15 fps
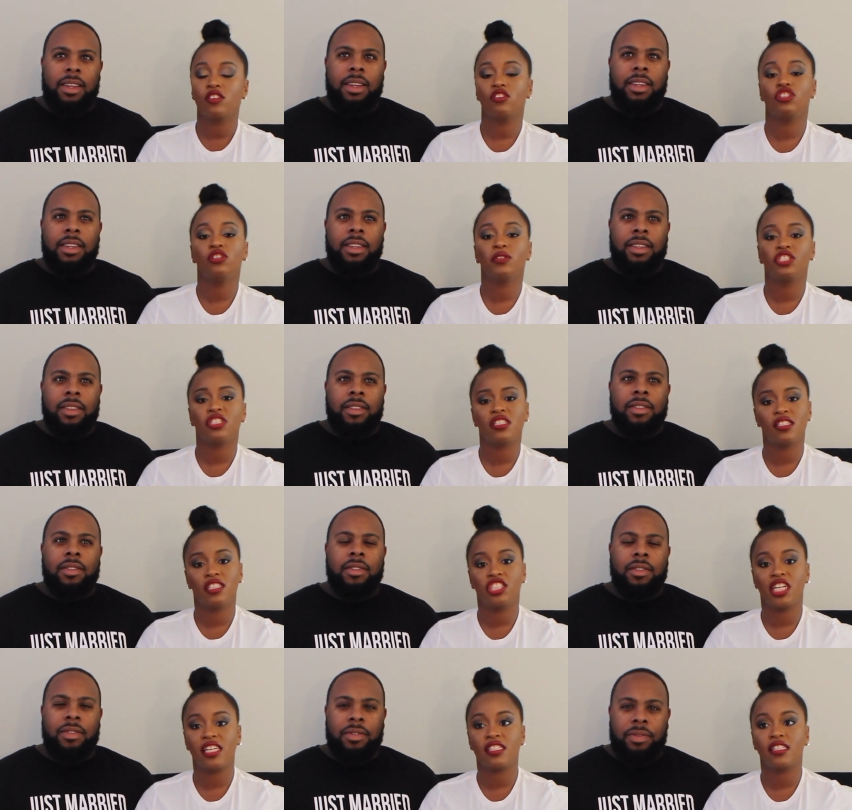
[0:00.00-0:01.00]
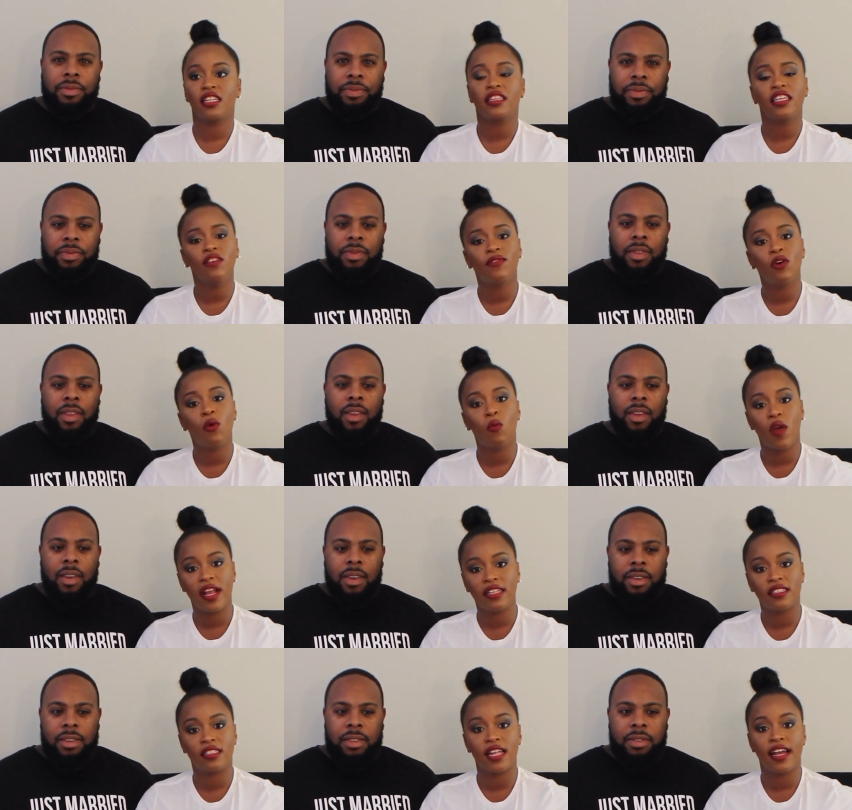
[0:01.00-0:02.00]
Speaker 1: so she was just suggesting leave on
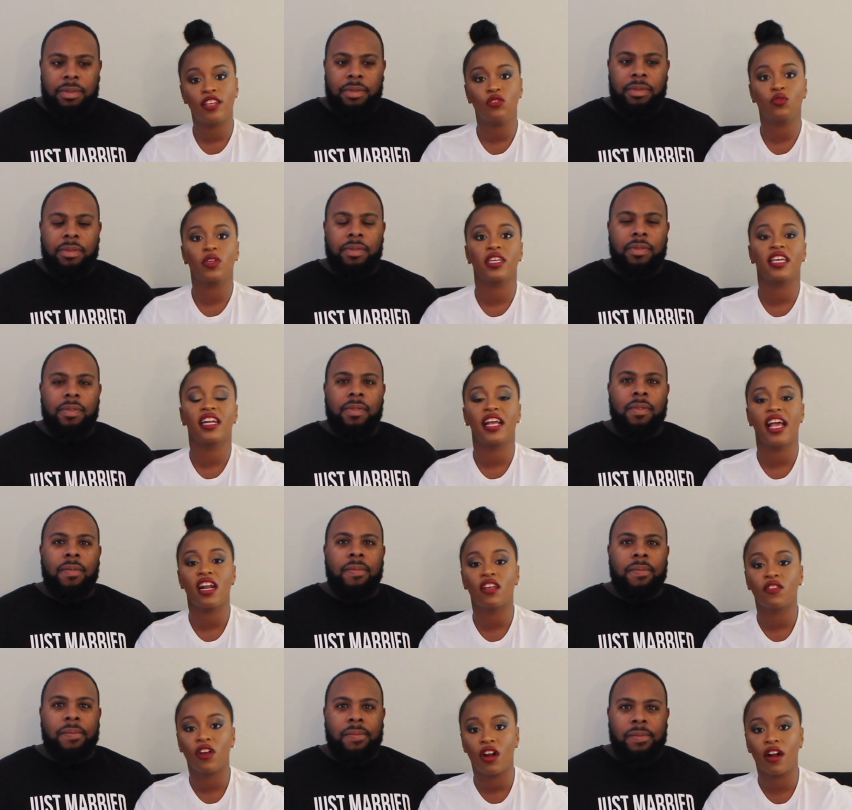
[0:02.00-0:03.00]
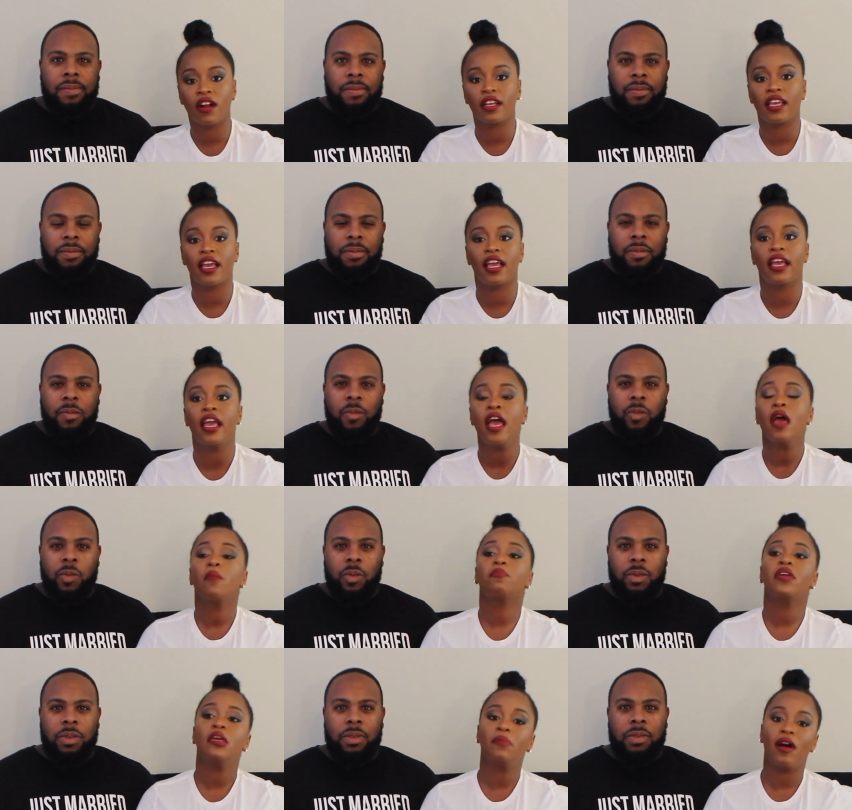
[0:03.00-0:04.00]
Wednesday. You can get ahead of the hurricane,
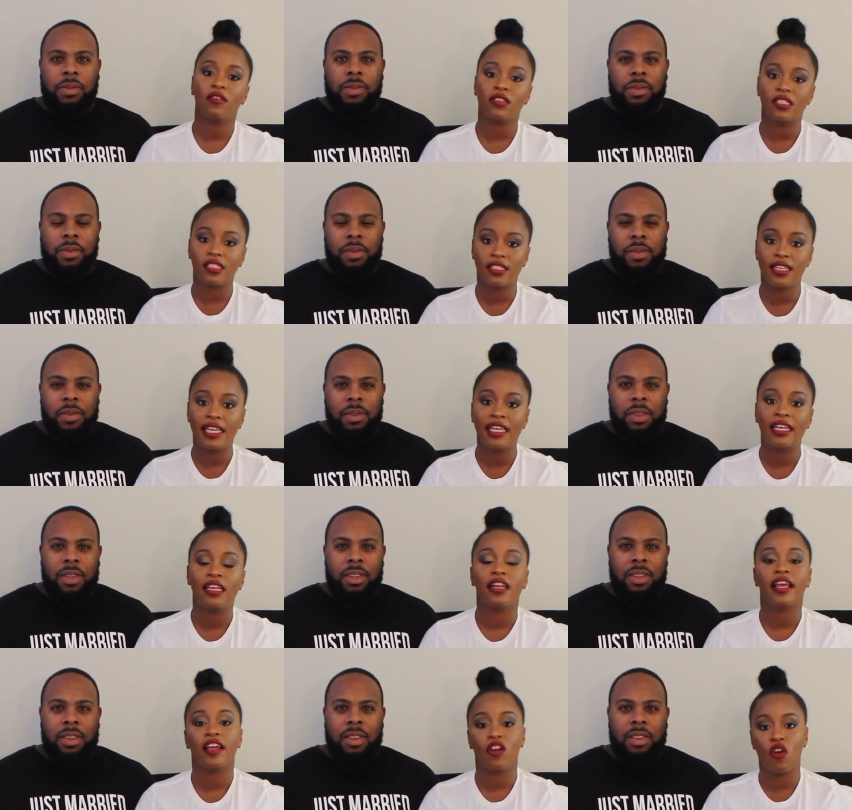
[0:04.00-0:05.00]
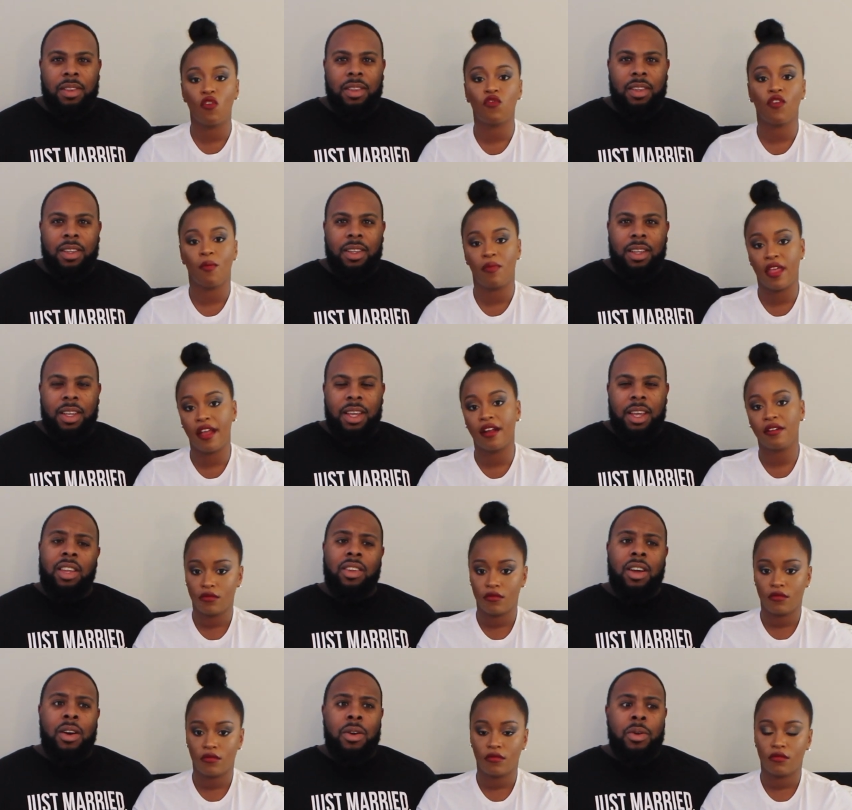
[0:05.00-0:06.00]
peep out the scene, and go from there.
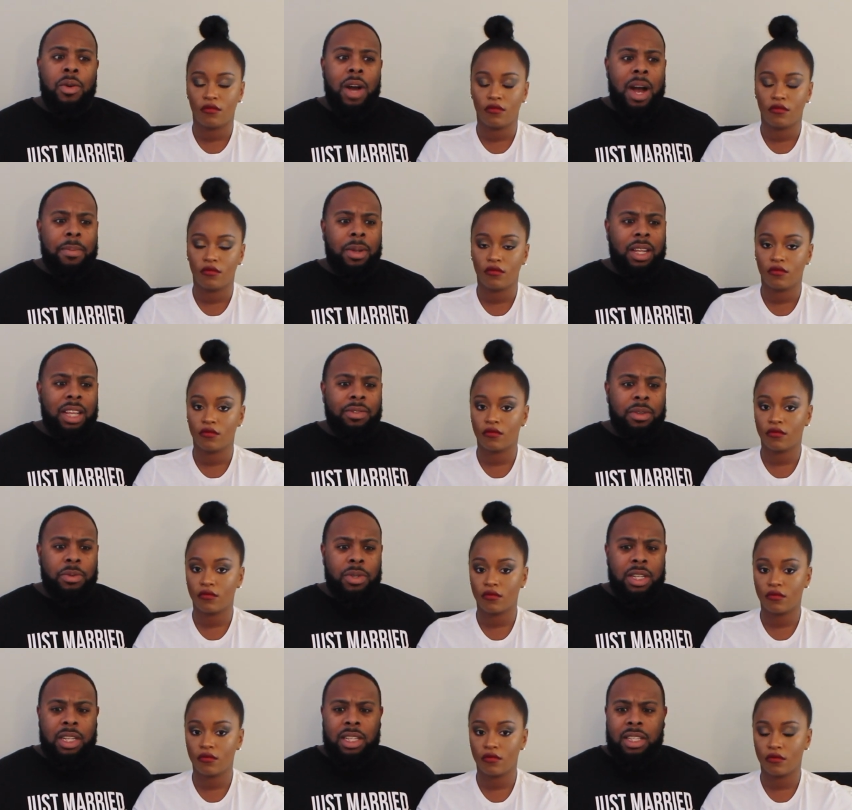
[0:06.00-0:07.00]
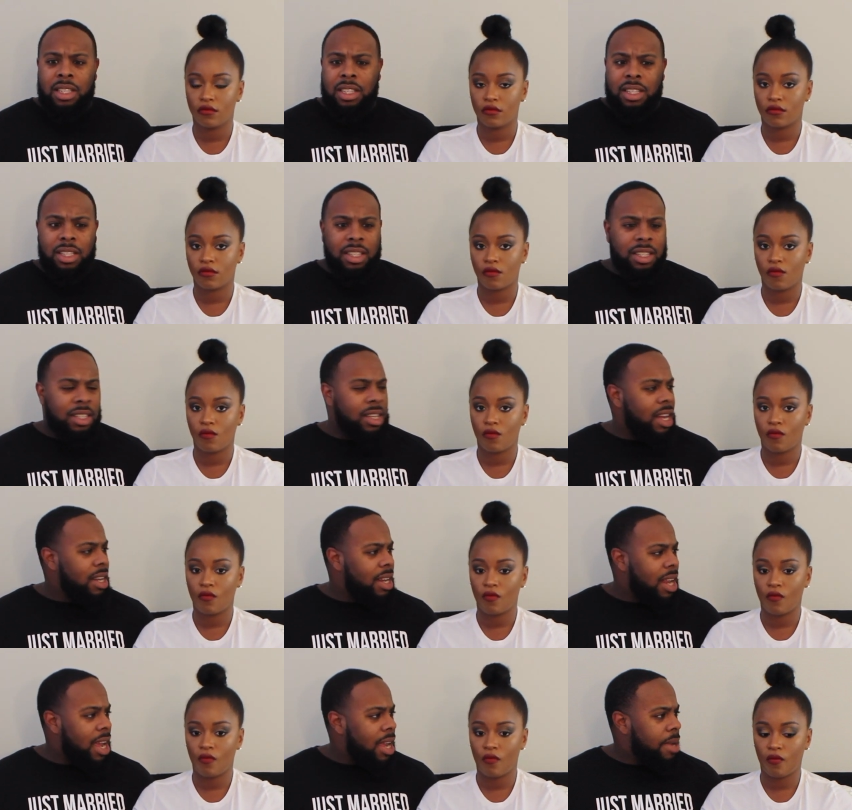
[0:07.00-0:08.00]
Speaker 2: So I believe it was
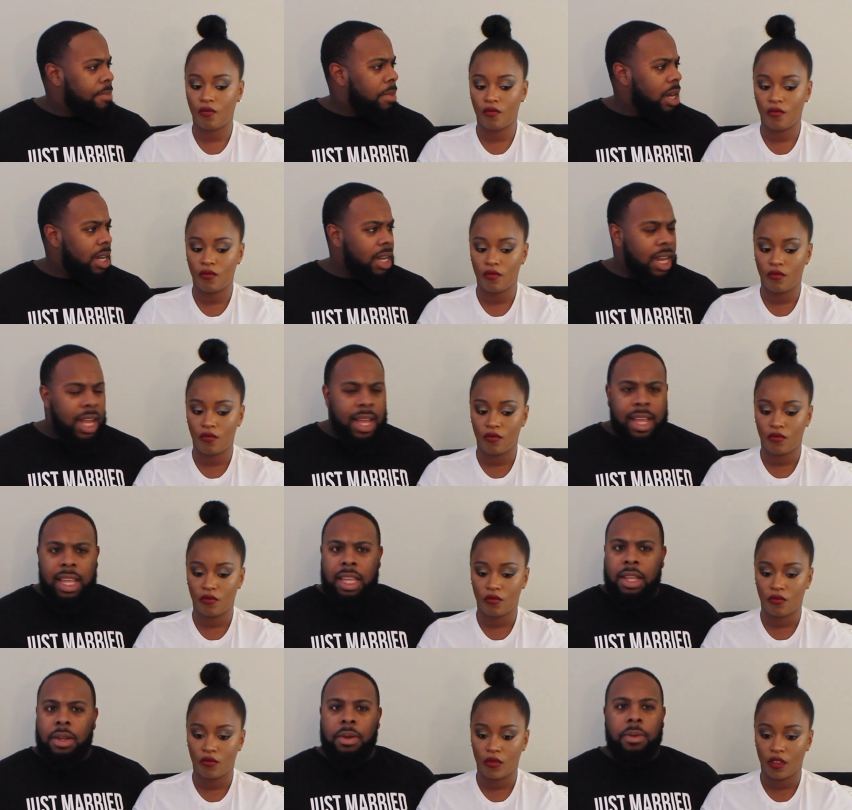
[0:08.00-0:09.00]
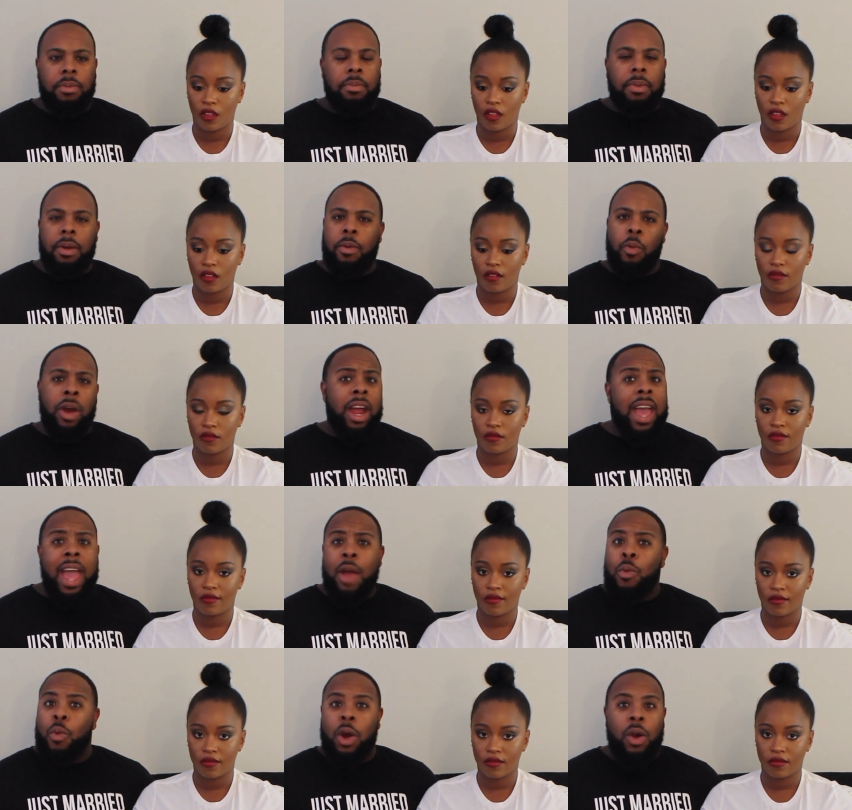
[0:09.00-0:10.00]
Sunday, Monday. We're
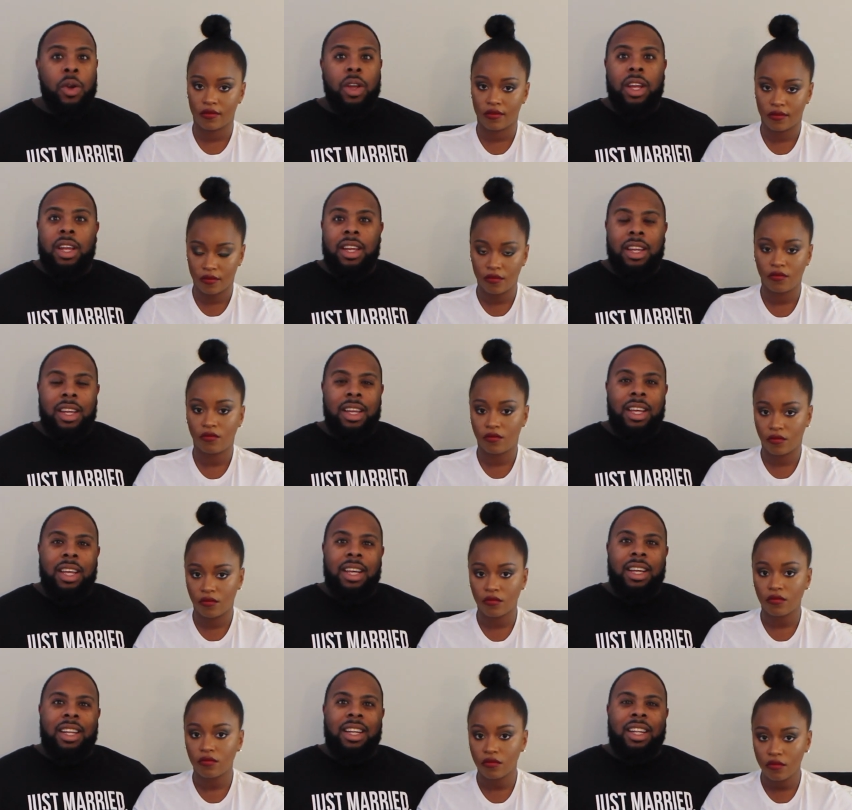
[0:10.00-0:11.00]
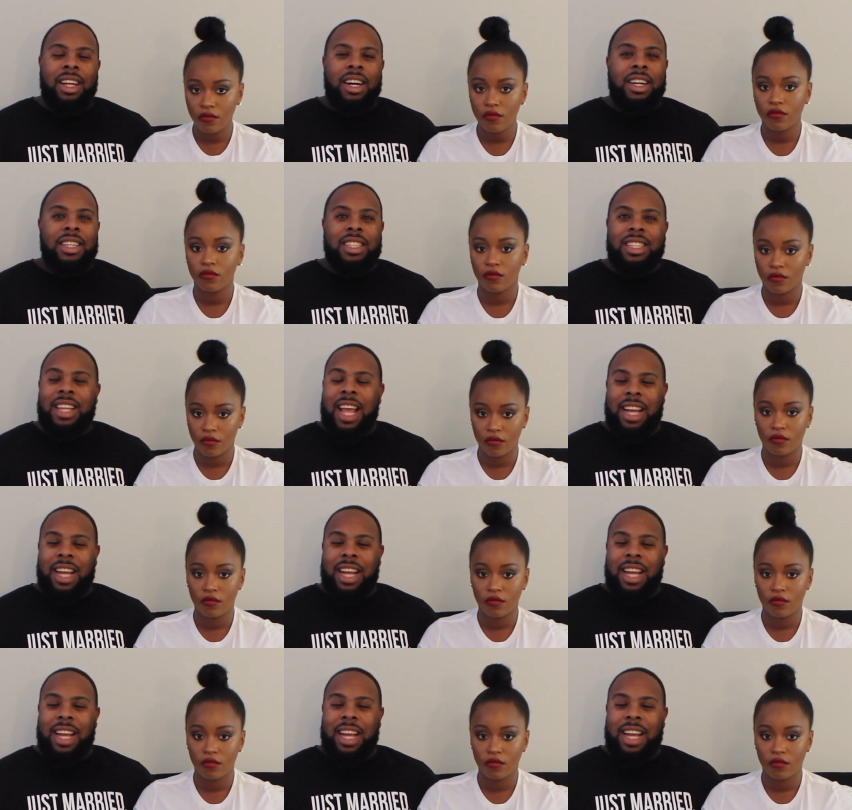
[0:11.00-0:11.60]
at work. Lon's